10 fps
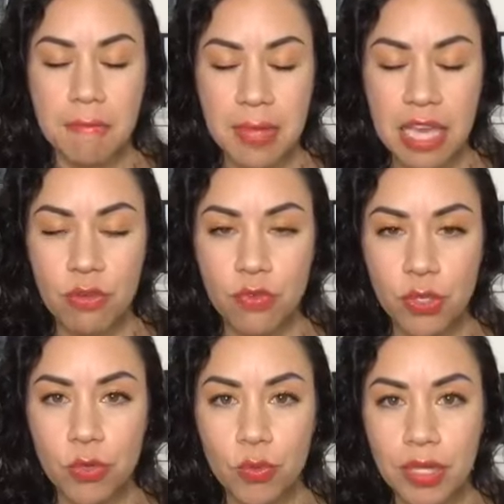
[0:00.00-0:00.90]
If
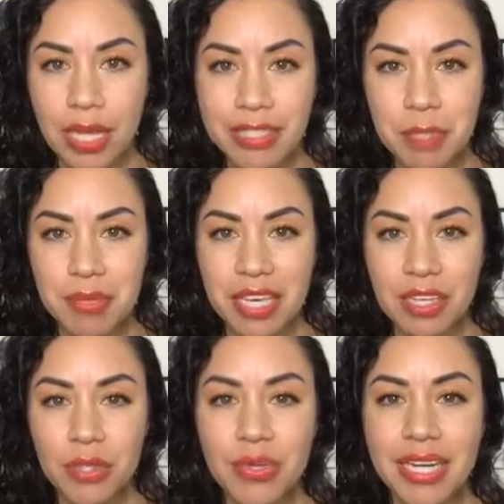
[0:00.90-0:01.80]
you would like to be
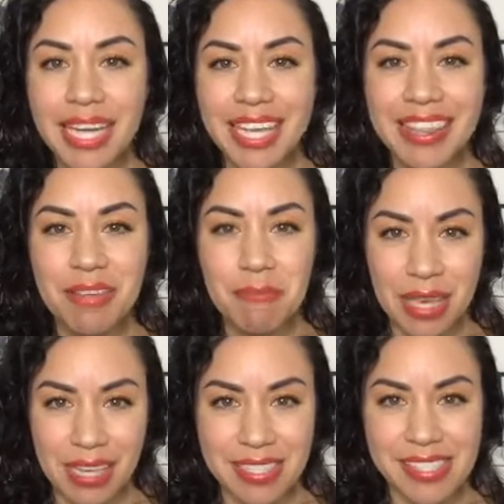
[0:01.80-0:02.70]
included in the
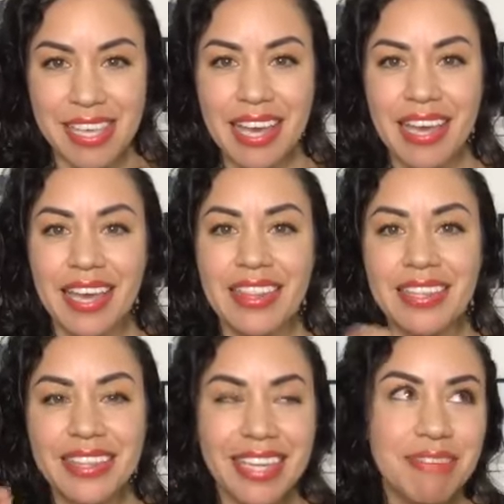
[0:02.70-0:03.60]
mix
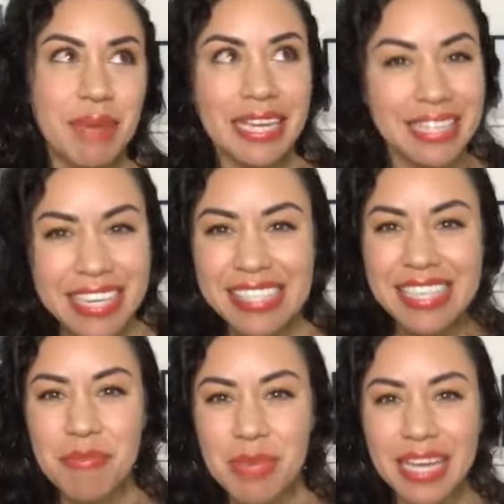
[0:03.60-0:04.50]
and in my list that
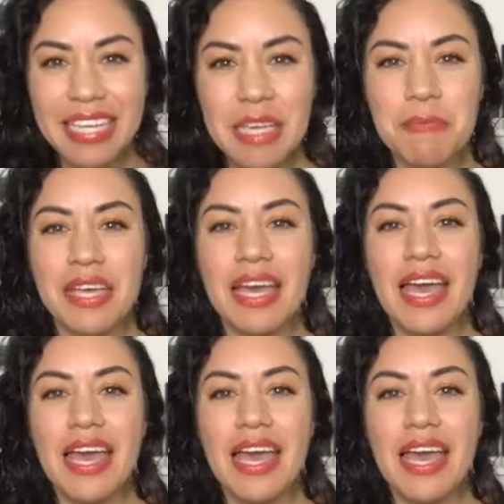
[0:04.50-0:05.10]
I'm kind of keeping